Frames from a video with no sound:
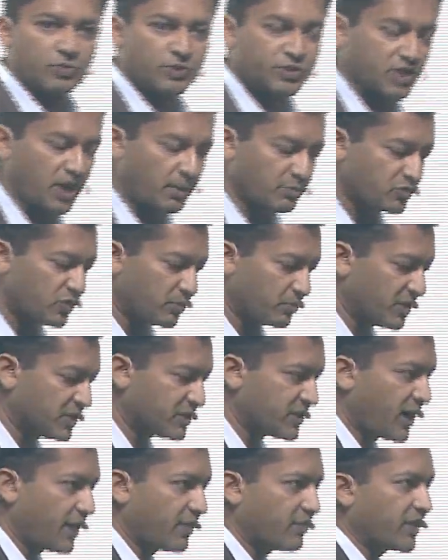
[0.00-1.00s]
which comes from
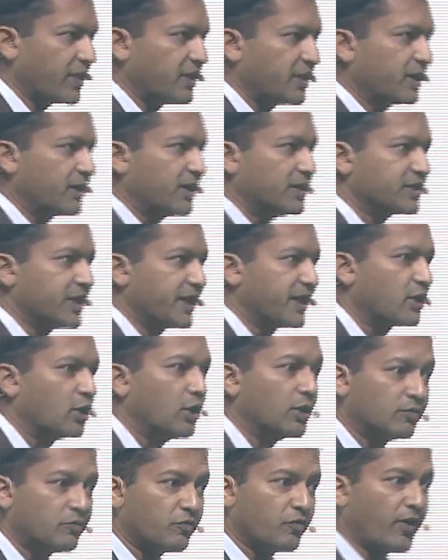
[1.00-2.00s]
design thinking, is a
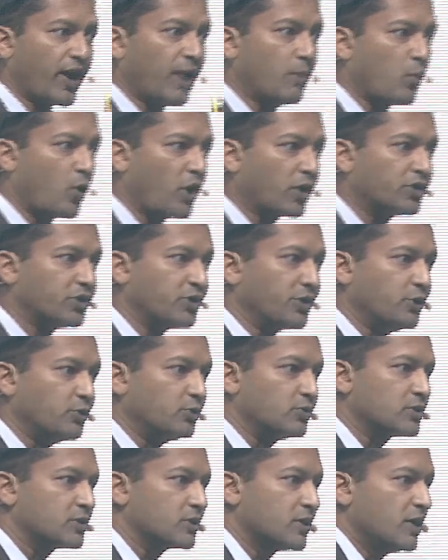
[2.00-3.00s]
good framework to
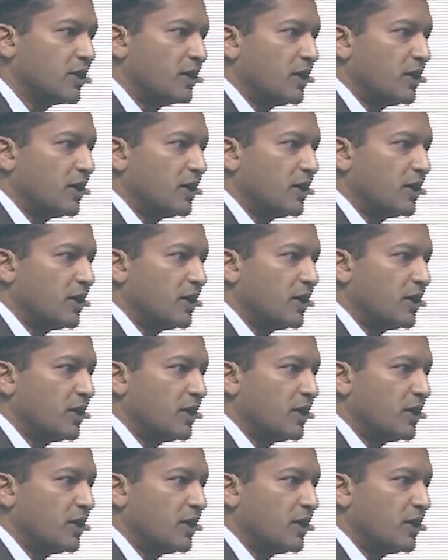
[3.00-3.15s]
use.